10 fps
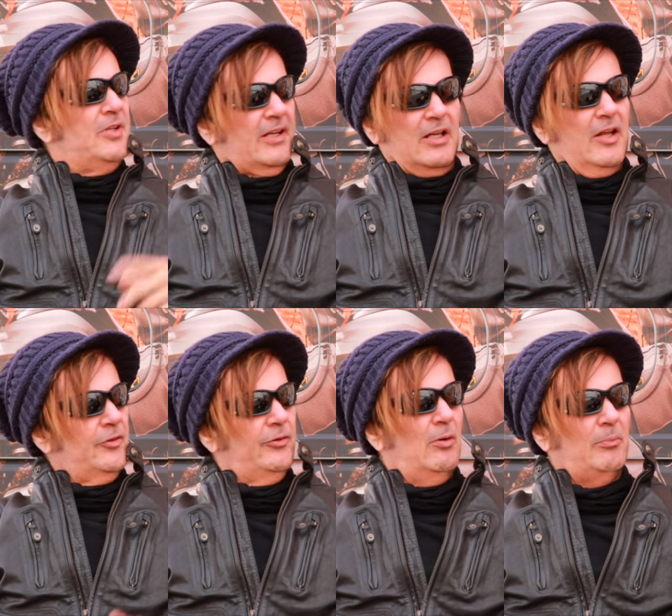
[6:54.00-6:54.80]
tech got
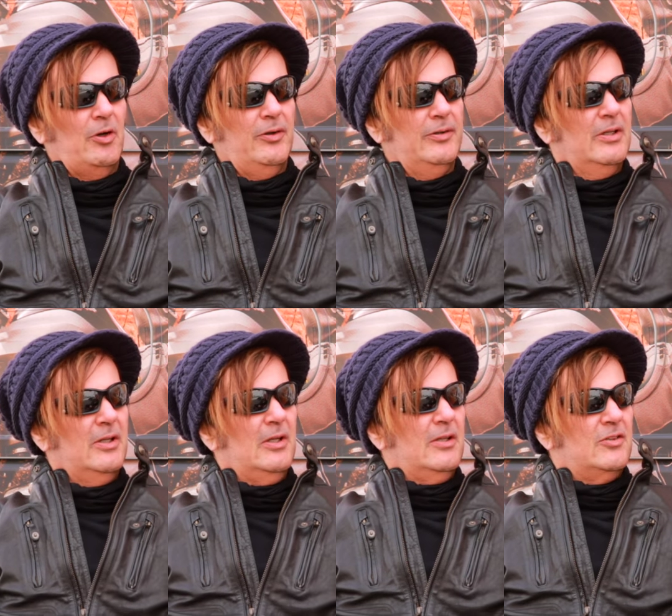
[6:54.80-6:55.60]
their number and
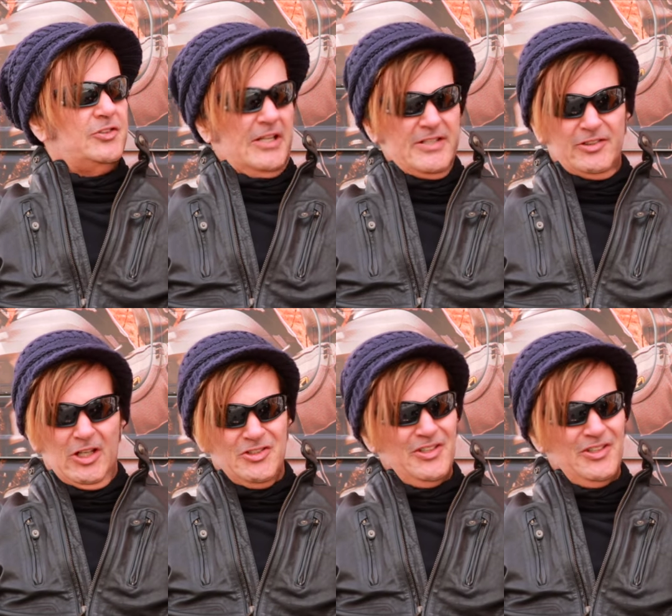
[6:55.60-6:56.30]
stayed in touch.